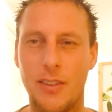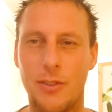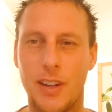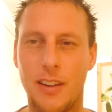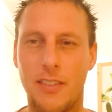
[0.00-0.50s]

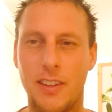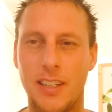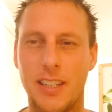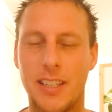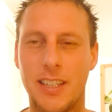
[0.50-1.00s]

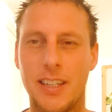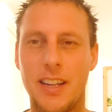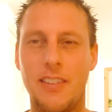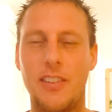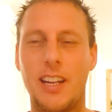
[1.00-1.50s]
interesting here
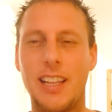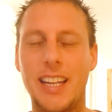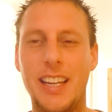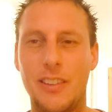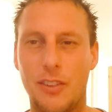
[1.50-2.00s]
is
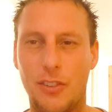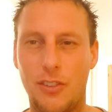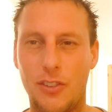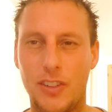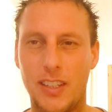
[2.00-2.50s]

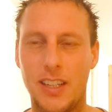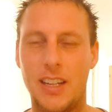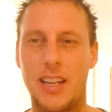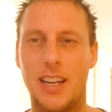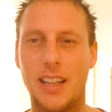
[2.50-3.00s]
clinch.
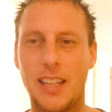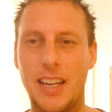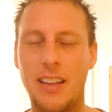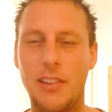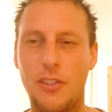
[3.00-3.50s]

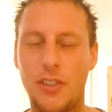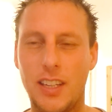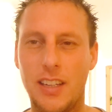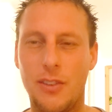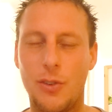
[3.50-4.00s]

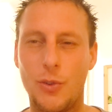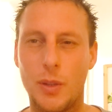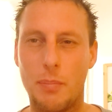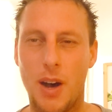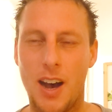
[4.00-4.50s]
Clinching to
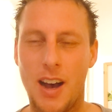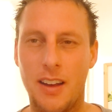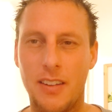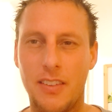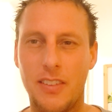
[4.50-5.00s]
the
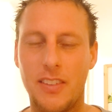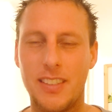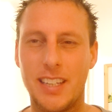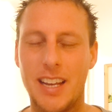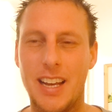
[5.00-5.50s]

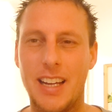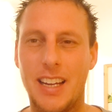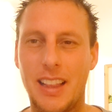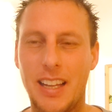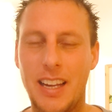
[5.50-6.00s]
past,
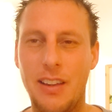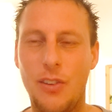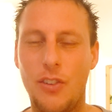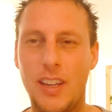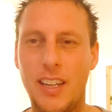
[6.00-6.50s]

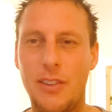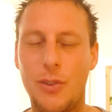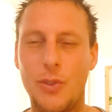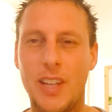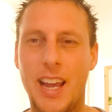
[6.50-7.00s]
clinching
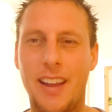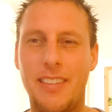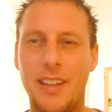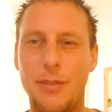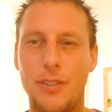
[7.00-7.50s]
to
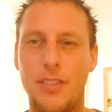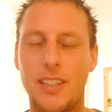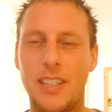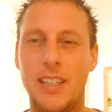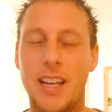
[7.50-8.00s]

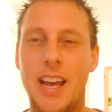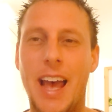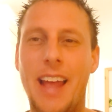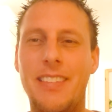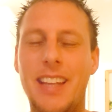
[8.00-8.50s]
negativity,
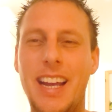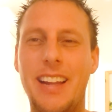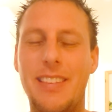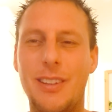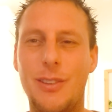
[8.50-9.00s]

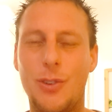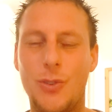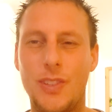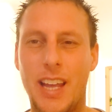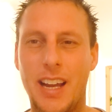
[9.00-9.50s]
addicted to
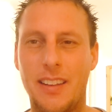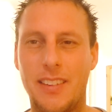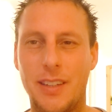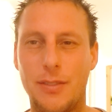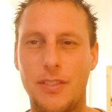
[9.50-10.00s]

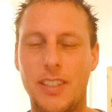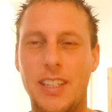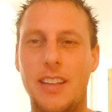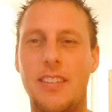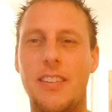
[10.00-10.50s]

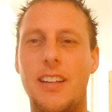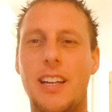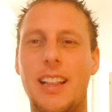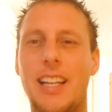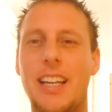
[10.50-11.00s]
negativity is the
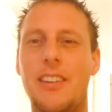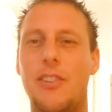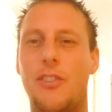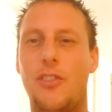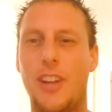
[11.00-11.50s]

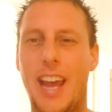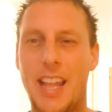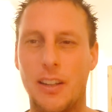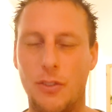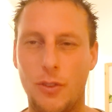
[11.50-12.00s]
clinch
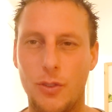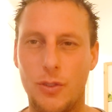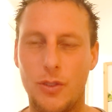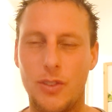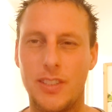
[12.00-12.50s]

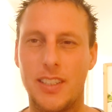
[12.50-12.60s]
attitude,